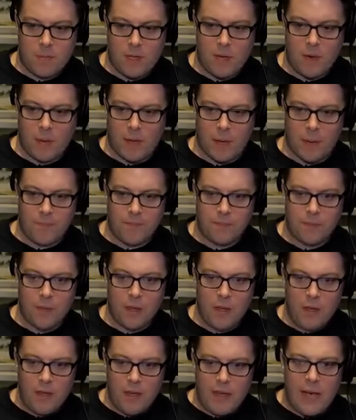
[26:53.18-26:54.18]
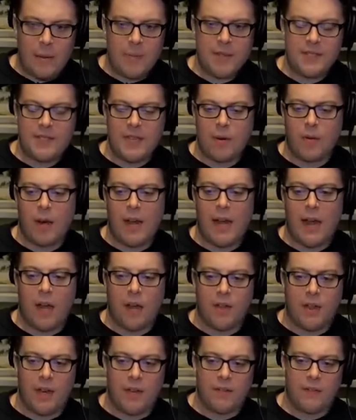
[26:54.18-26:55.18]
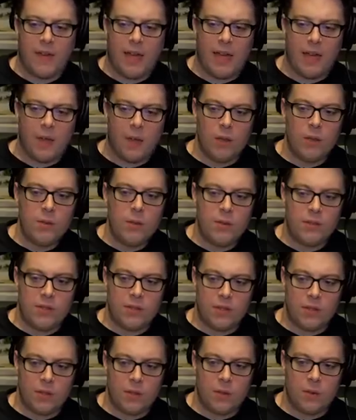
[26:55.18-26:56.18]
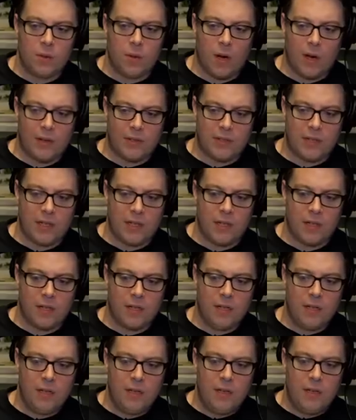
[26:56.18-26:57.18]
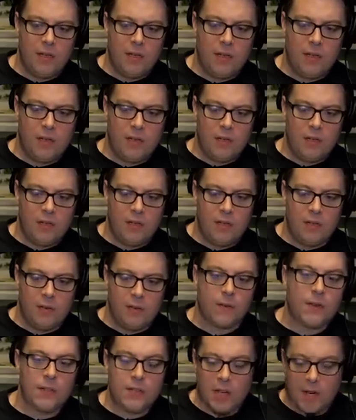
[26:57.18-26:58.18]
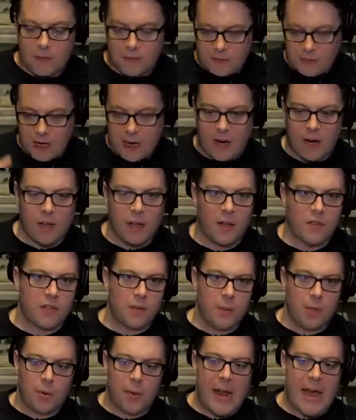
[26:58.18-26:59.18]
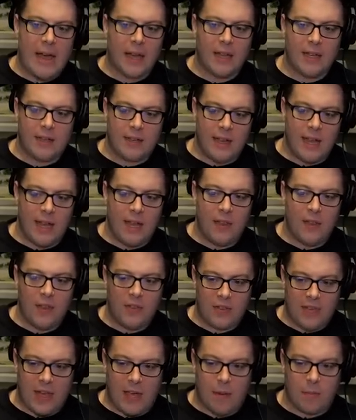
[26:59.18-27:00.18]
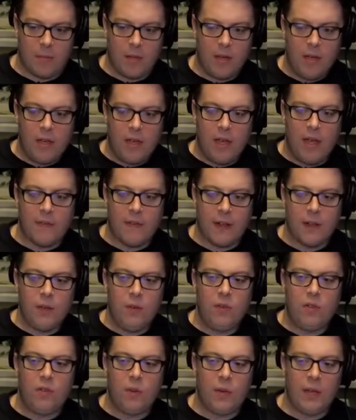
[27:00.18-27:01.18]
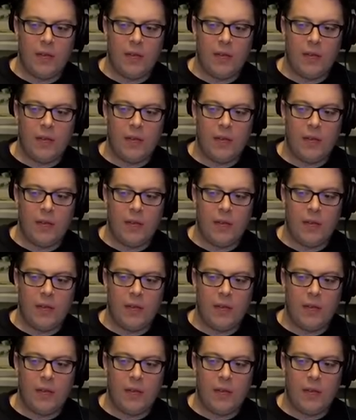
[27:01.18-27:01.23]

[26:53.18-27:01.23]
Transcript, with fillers: Woods? Here we go. I'm going to say right now that if I lose to Austin, first off, I already lost him in reality today in this game. If I lose to